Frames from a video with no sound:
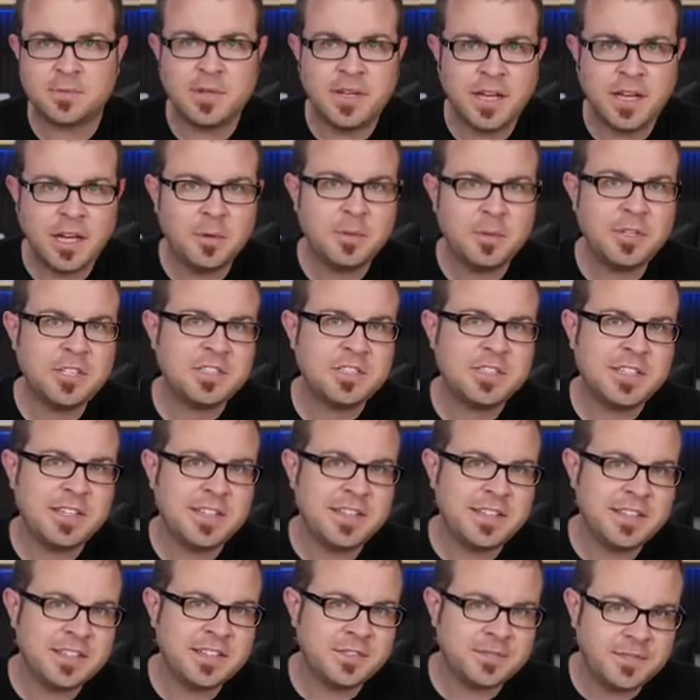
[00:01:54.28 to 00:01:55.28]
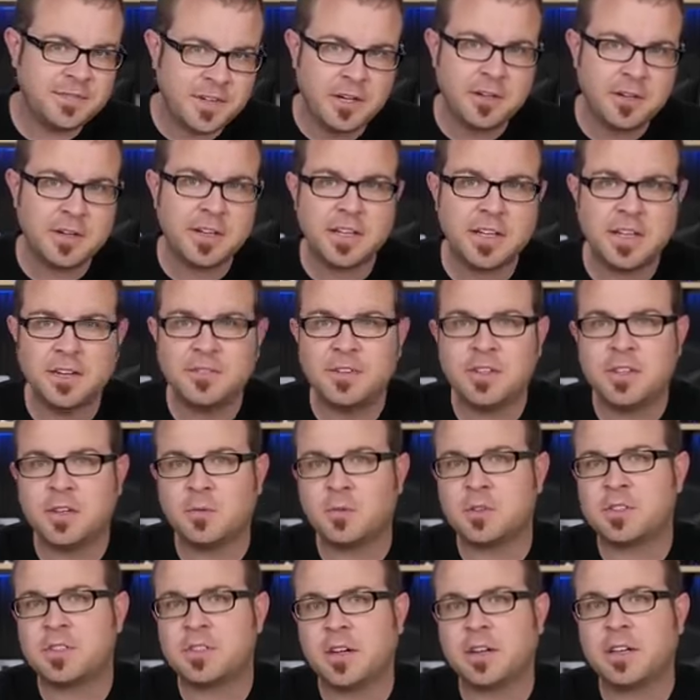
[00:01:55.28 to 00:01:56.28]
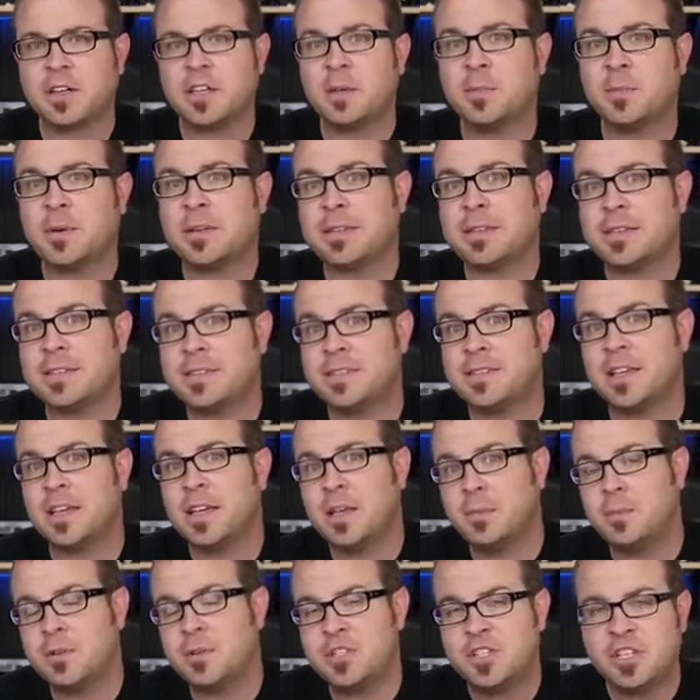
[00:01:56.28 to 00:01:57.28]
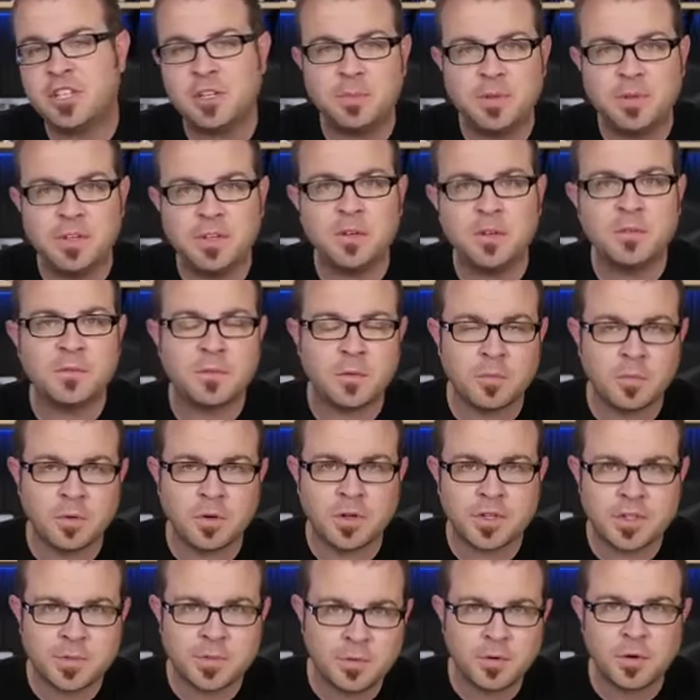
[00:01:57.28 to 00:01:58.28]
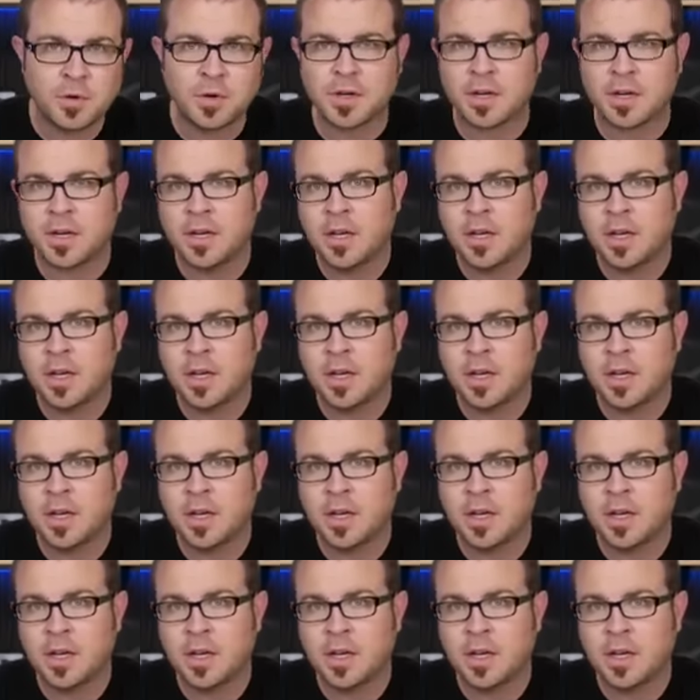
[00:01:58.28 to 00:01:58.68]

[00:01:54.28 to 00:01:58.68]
but how much can this vary given that we're talking about the same GPU from board to board?